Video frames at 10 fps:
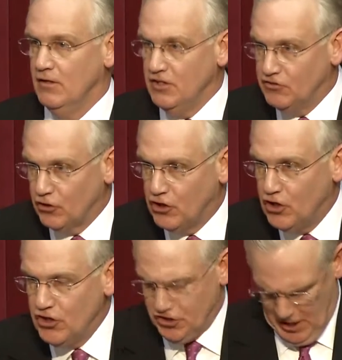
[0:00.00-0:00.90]
These are
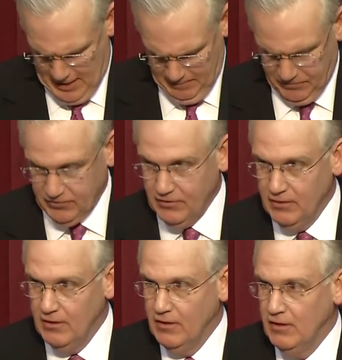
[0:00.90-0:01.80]
good jobs
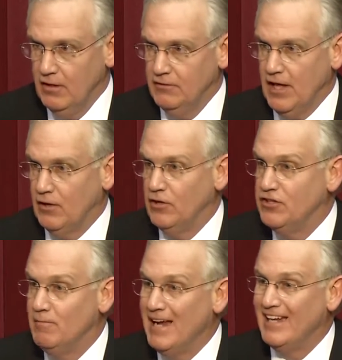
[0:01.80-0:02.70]
that are in
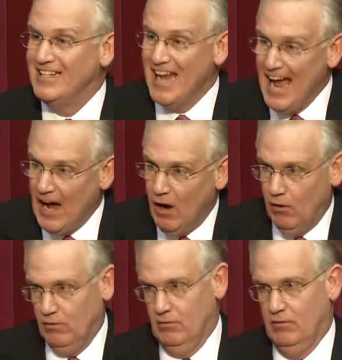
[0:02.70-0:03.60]
demand now.
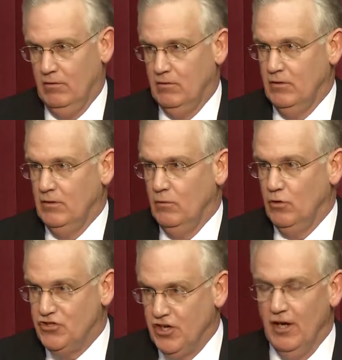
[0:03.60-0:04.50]

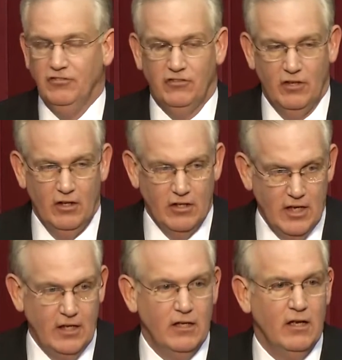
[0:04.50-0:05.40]
We just
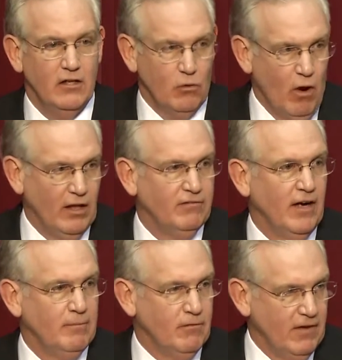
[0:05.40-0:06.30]
need the
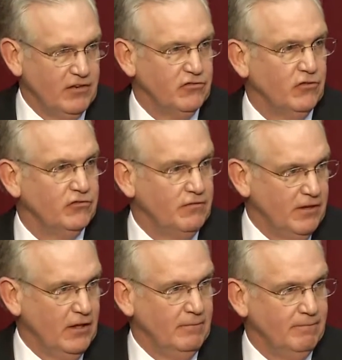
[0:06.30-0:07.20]
qualified professionals to
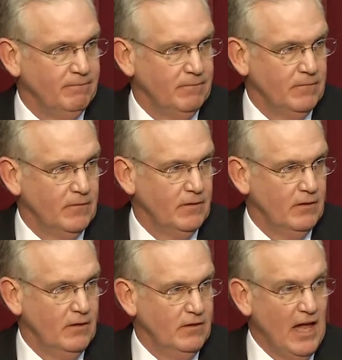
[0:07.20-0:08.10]
fill them.
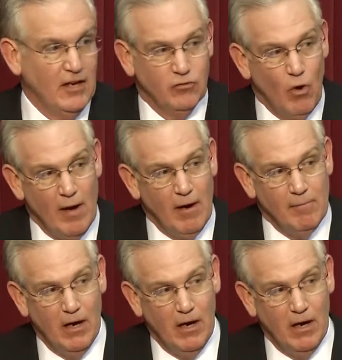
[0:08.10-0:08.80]
That is why my